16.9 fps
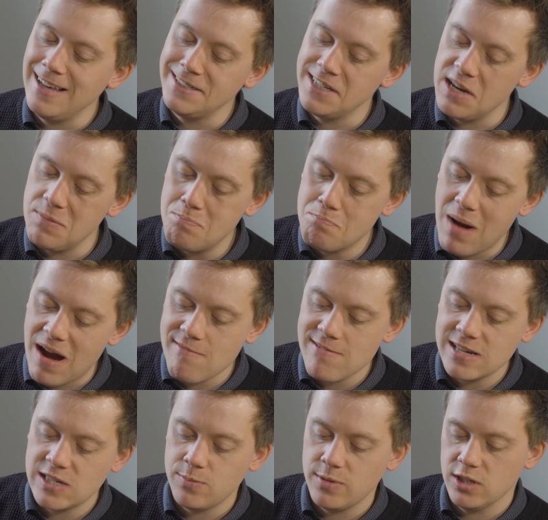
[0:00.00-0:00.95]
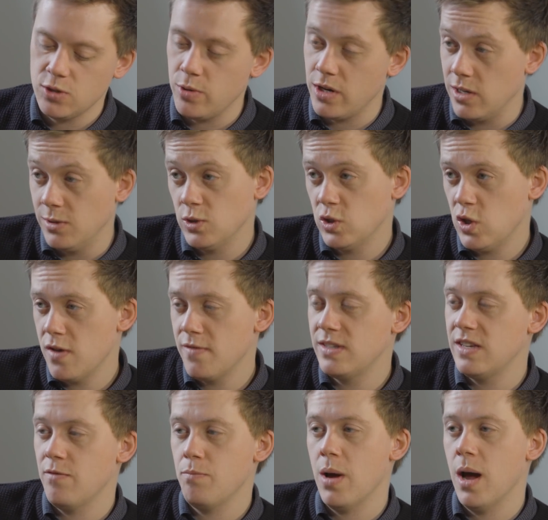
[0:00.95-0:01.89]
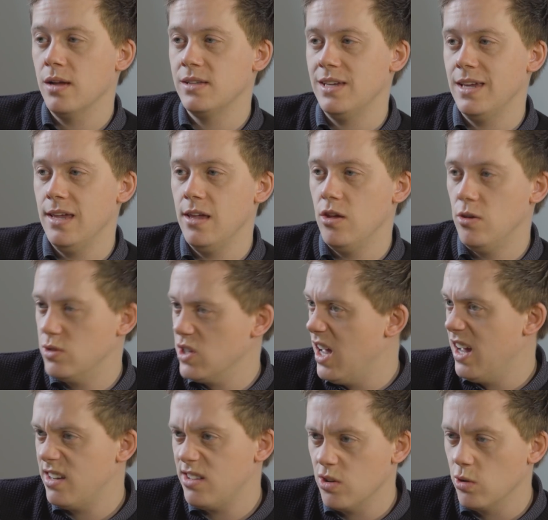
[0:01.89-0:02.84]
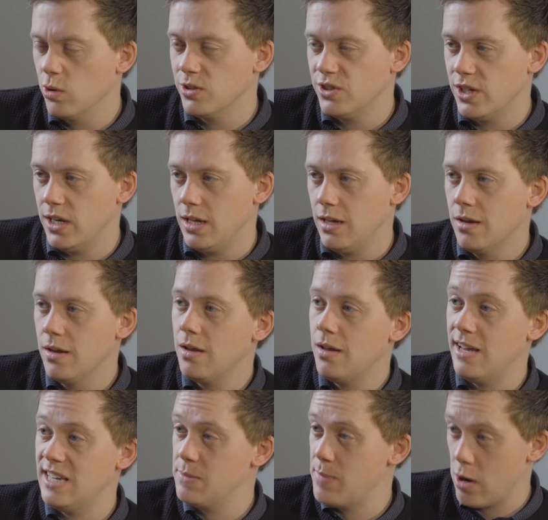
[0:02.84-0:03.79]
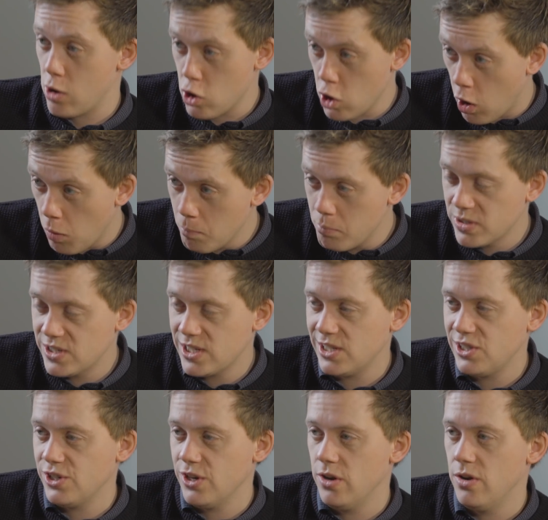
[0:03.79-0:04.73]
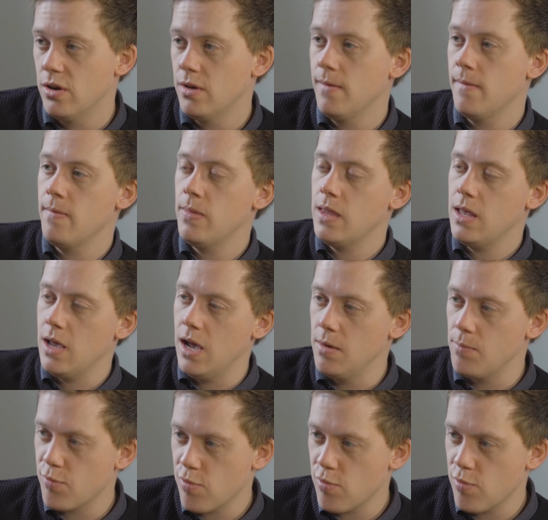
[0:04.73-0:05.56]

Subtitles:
is an embarrassment to a Conservative Party whose ideology is about competition and